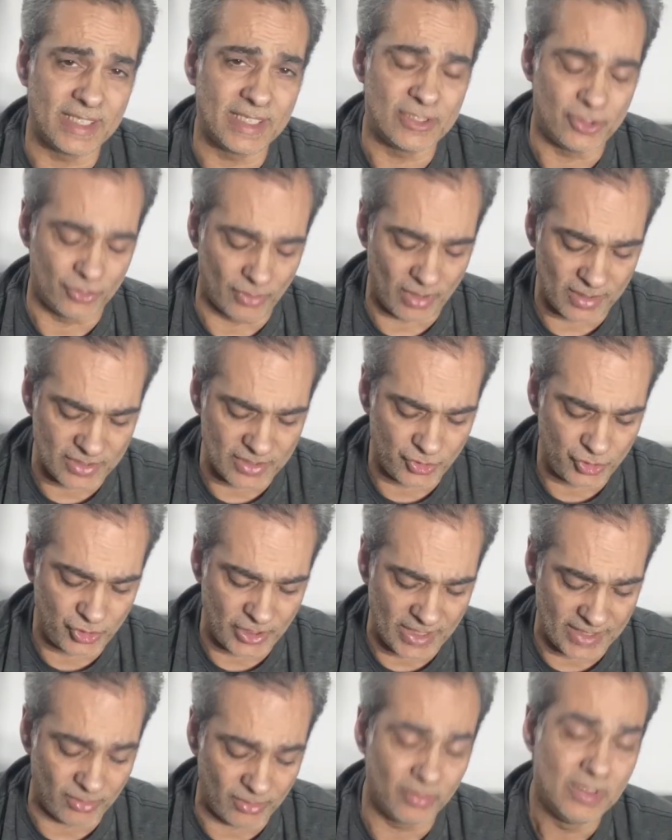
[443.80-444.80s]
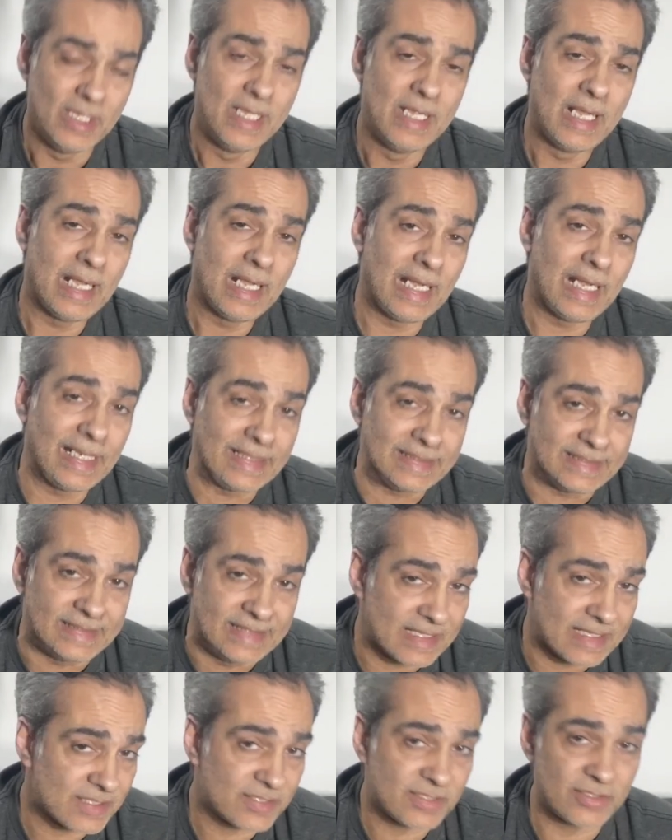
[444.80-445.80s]
and you're on his channel, I
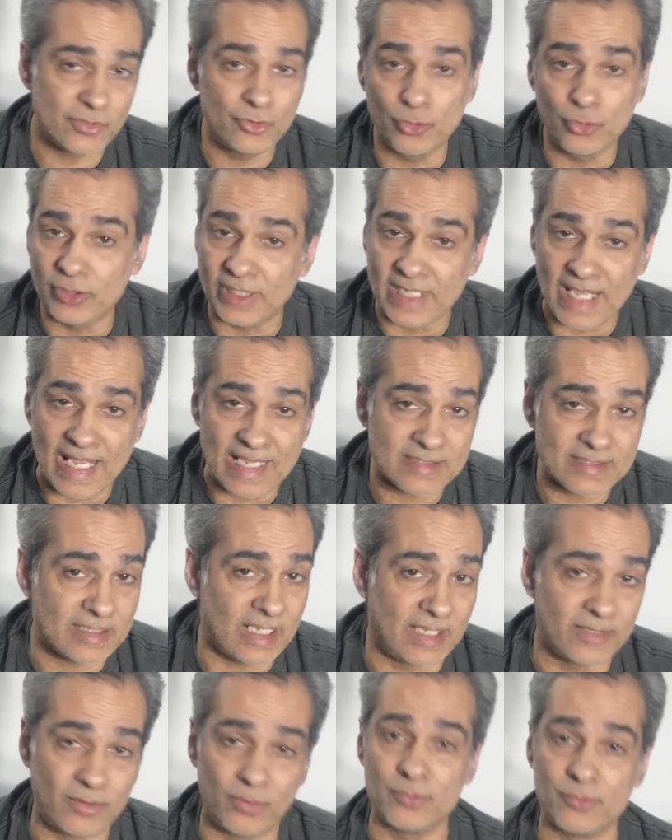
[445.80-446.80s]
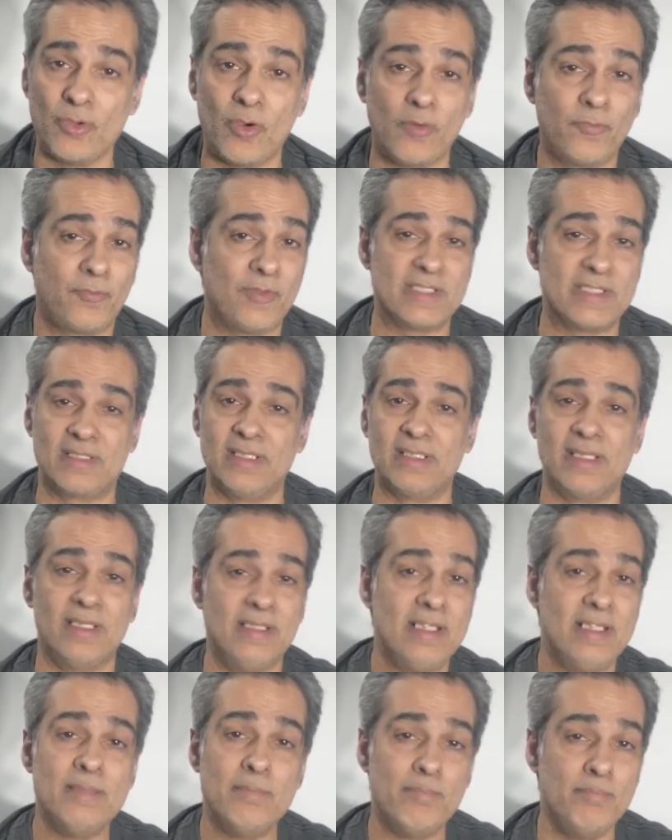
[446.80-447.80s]
guess you could ask. I don't know if he's gonna
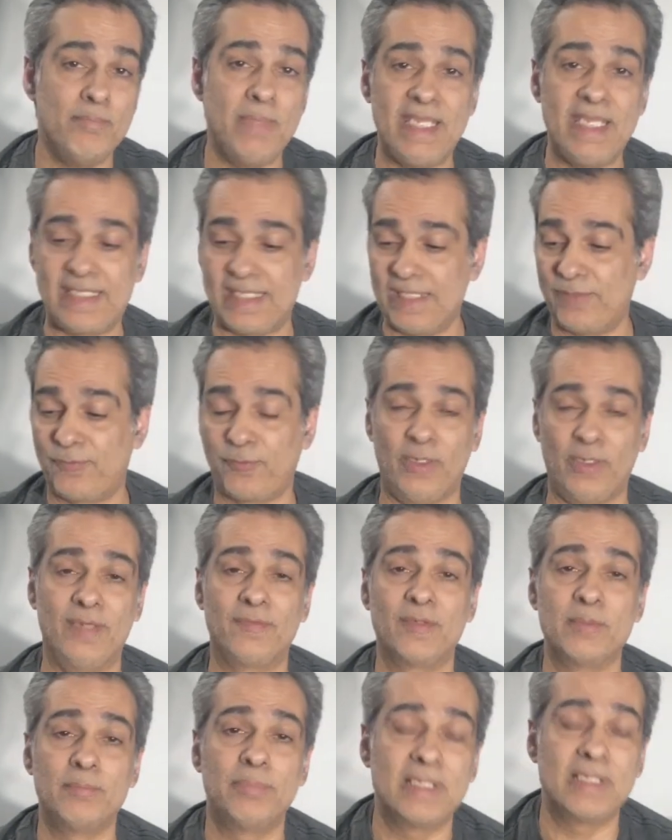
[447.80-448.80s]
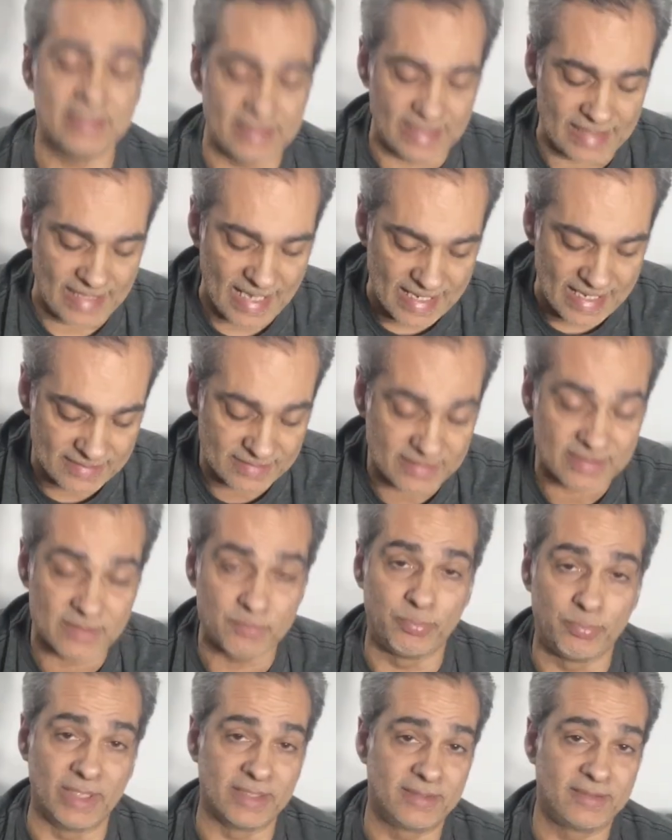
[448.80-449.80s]
make it for everybody that asks,
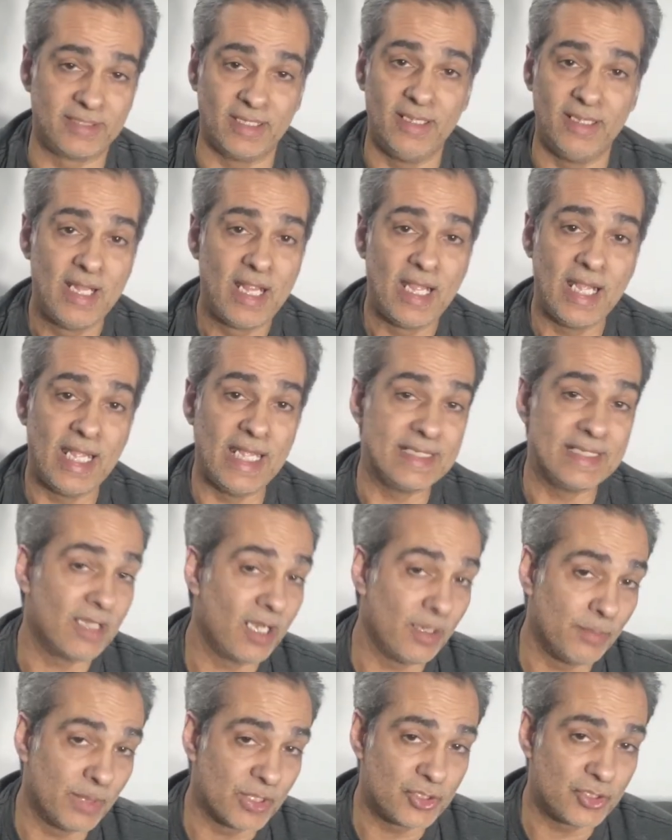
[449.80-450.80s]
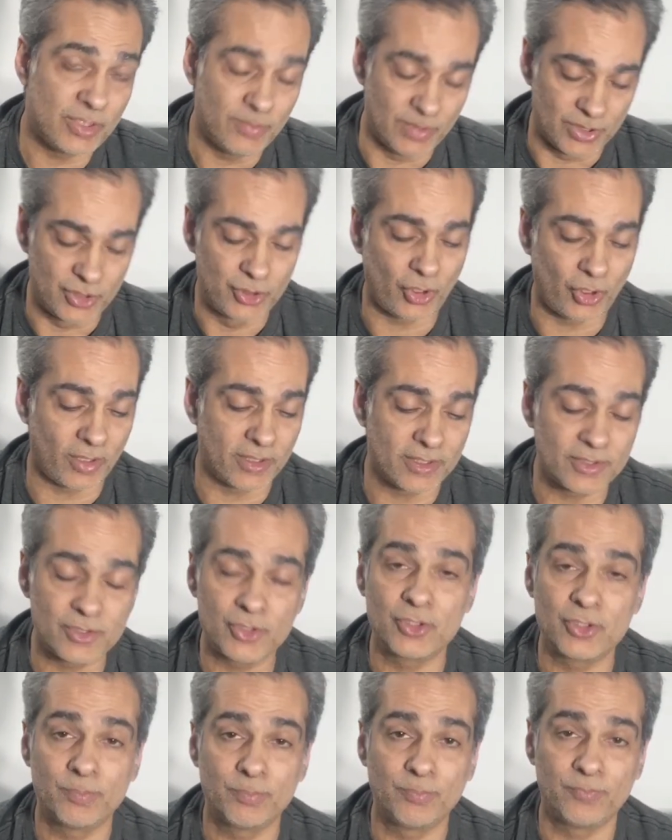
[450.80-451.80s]
but uh, and how much he would
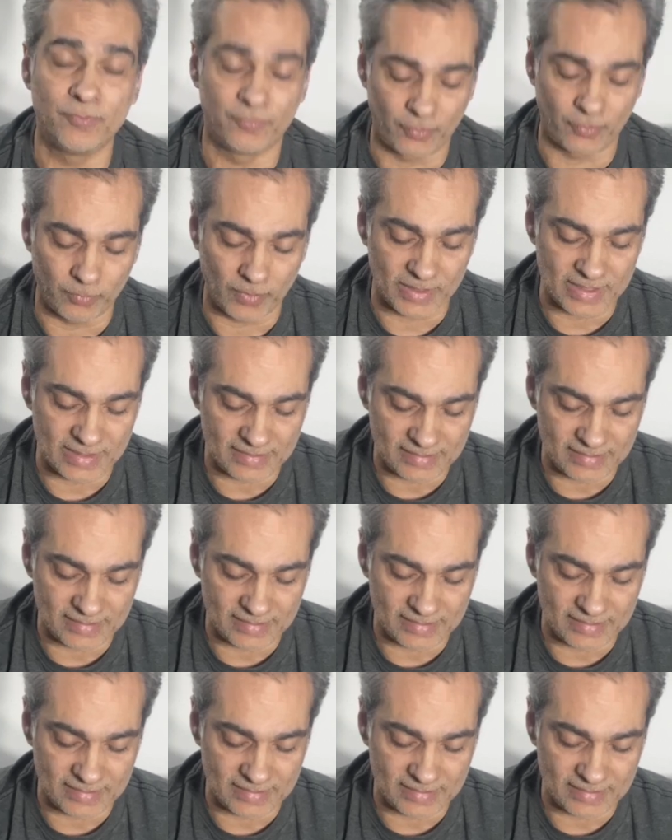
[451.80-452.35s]
charge for one of